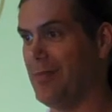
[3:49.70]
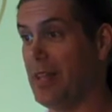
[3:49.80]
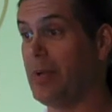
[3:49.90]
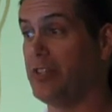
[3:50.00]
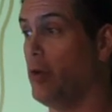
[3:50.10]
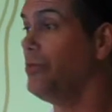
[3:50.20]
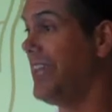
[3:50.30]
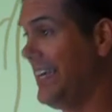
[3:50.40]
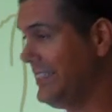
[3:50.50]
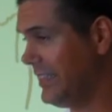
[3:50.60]
By the way, don't
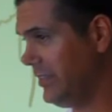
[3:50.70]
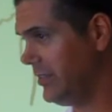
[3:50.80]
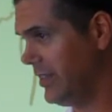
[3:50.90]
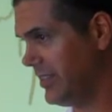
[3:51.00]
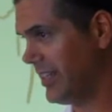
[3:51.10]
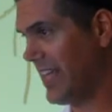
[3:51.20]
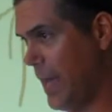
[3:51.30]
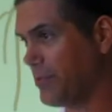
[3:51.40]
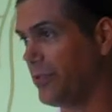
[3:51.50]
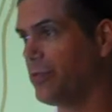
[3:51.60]
taste it. It's in a
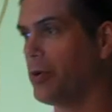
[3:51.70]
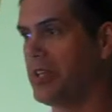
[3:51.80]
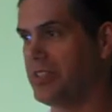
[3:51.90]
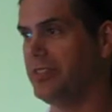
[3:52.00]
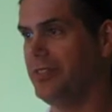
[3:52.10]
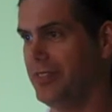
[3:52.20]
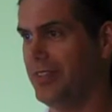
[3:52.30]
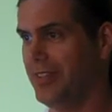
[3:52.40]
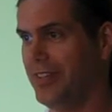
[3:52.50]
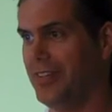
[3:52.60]
capsule for a reason.
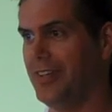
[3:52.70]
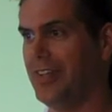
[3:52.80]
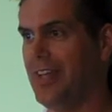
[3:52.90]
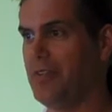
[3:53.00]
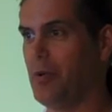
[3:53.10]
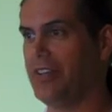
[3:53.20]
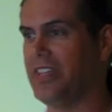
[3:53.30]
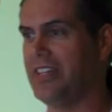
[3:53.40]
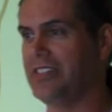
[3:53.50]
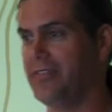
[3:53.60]
If you want
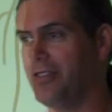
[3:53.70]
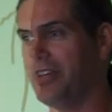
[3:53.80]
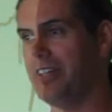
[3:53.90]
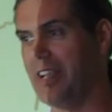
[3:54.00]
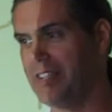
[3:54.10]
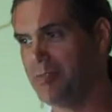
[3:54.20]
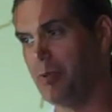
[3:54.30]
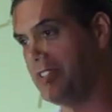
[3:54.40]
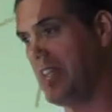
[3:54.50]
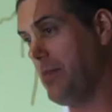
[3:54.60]
to taste it that's
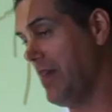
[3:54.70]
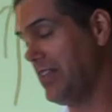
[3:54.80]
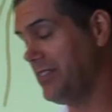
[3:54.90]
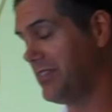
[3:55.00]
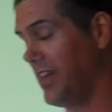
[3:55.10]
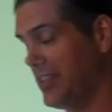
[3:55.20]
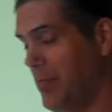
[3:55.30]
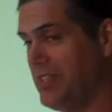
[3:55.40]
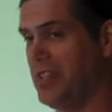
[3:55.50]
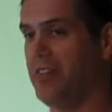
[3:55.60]
one time I thought to
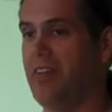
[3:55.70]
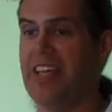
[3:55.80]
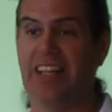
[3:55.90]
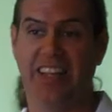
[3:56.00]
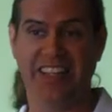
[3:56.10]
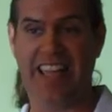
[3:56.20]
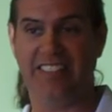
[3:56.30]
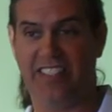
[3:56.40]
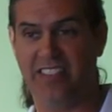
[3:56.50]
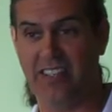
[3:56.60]
myself, I had a lot of
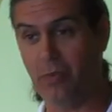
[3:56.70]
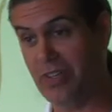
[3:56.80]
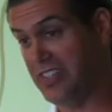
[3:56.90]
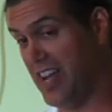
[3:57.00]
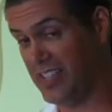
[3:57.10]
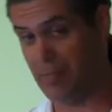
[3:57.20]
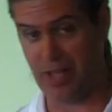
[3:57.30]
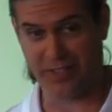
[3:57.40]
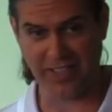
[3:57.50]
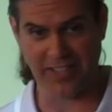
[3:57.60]
nasty stuff. What does ox
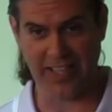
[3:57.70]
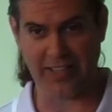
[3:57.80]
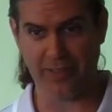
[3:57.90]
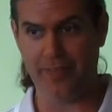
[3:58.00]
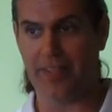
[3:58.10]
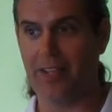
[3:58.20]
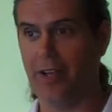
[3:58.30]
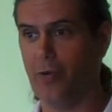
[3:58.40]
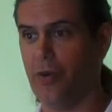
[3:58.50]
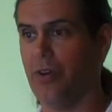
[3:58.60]
bile taste like?
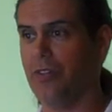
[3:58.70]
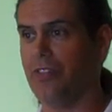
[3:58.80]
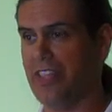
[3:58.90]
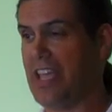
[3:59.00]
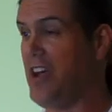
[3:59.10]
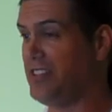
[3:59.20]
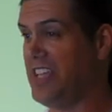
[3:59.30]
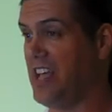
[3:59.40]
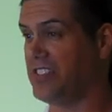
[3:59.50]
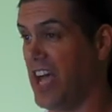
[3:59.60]
Well, think of how it
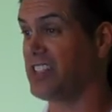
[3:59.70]
sounds.